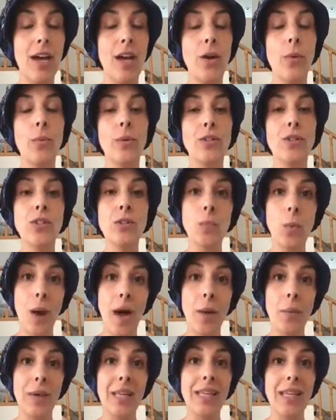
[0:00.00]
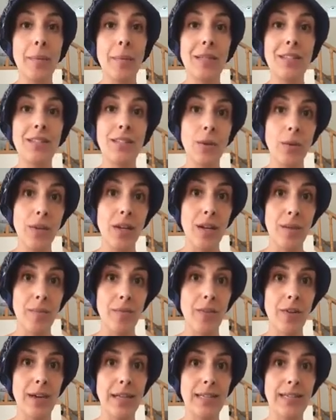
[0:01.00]
which is why we limit sodium,
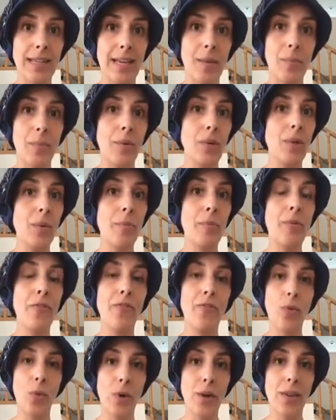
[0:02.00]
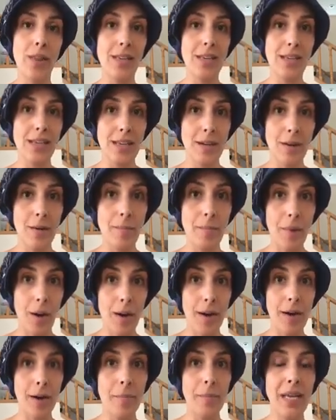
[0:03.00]
for example, before the year
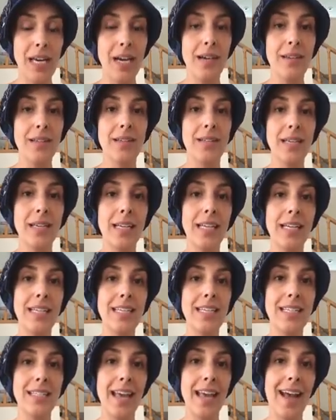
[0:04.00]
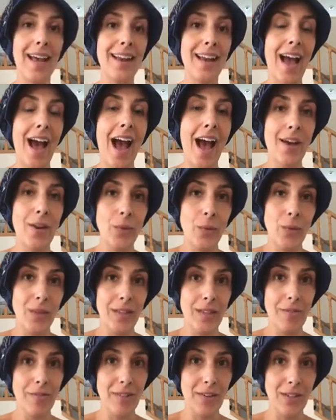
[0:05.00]
mark, because the kidneys can't
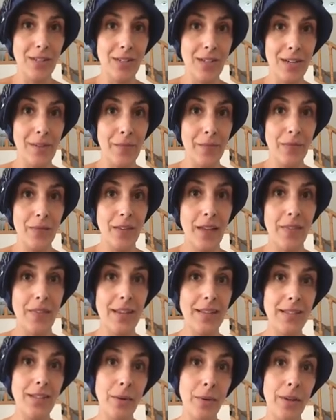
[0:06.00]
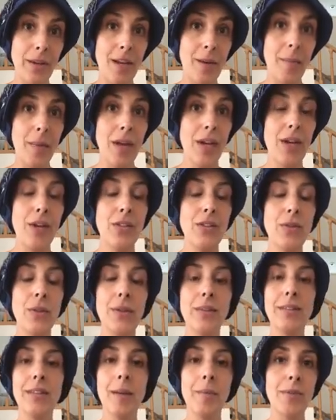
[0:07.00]
adequately filter that sodium. So
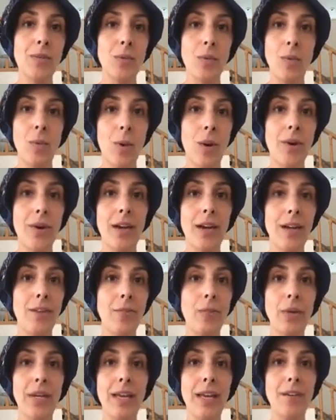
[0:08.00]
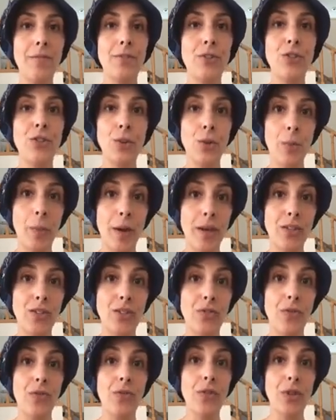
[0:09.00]
the same is with water. If we give too
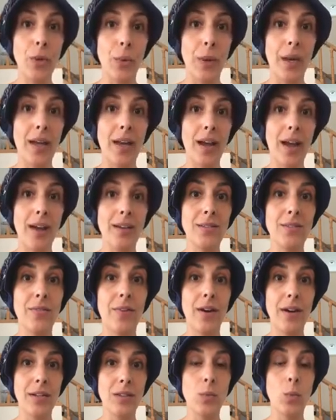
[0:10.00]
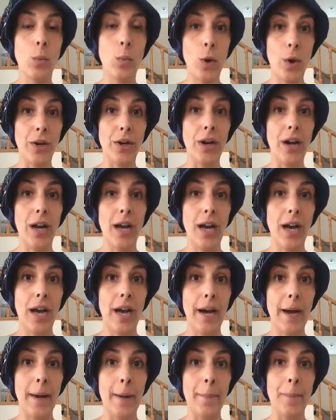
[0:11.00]
much fluid, as far as water,
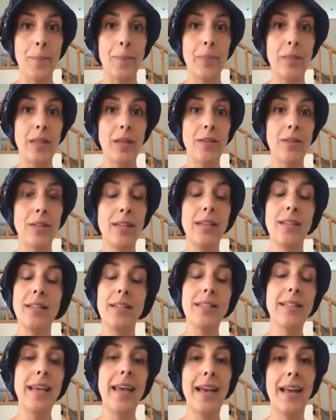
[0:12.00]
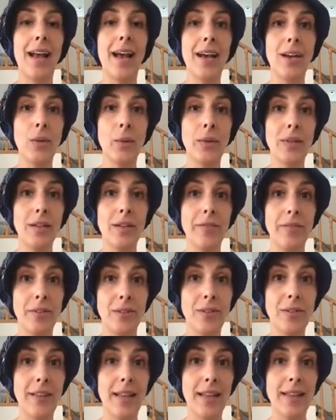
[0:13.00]
the kidneys can't adequately
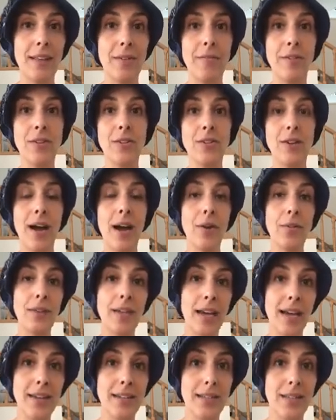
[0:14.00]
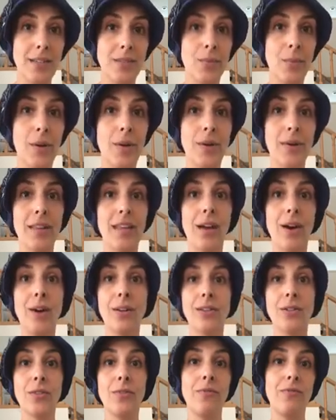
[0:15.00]
filter that. They filter out the excess water. They
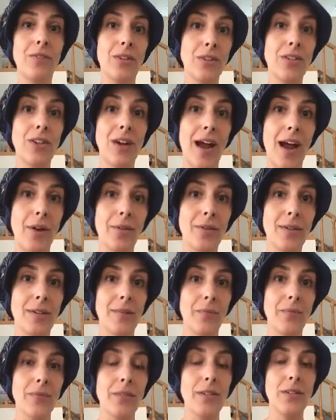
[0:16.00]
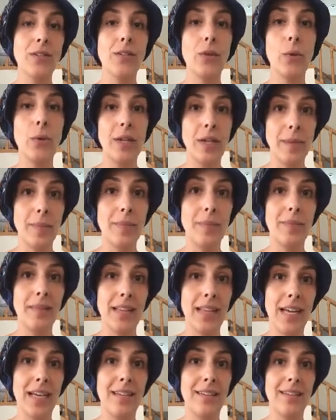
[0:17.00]
also filter out sodium
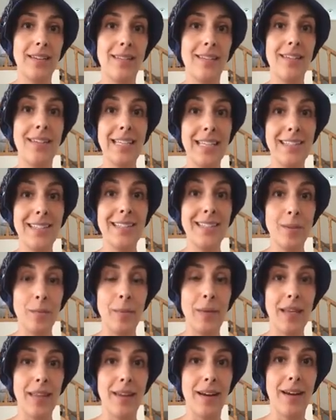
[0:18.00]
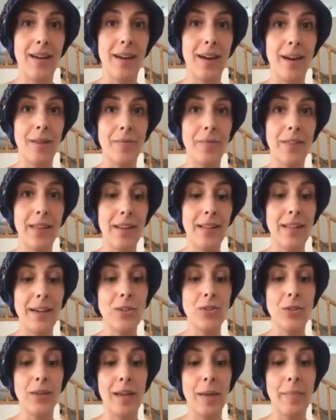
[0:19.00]
that needs to be there for that
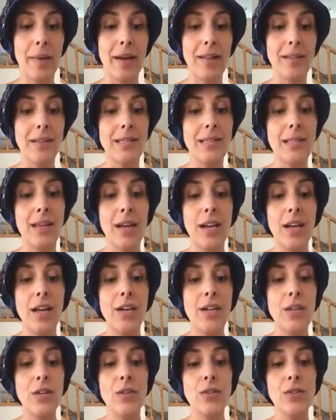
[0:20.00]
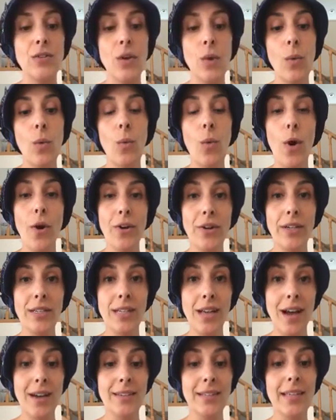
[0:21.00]
electrolyte balance. So water
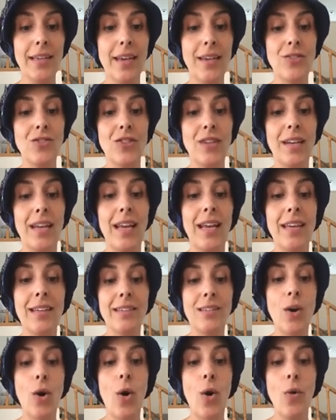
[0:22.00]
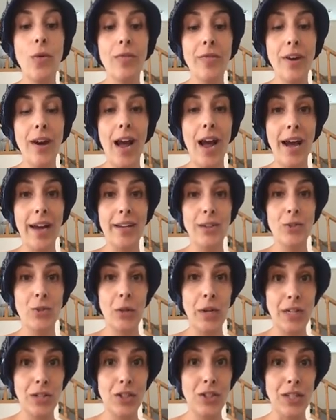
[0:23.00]
intoxication is
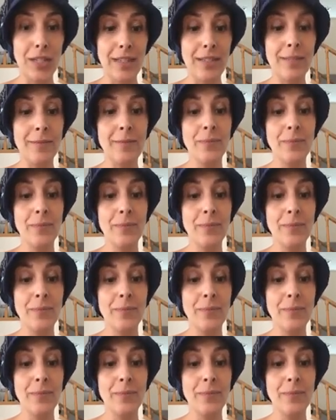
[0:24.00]
overhydration,